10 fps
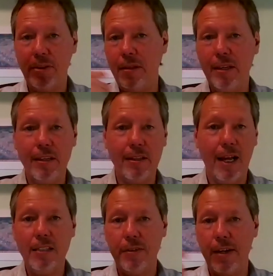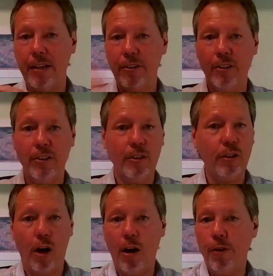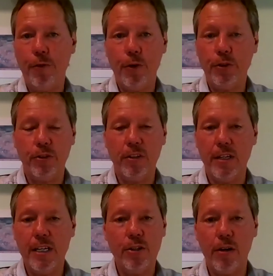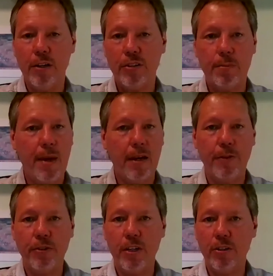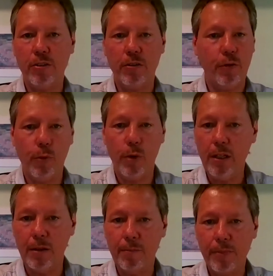He did lots of analogies. He said, look, all the forces of nature are just manifestations of the will.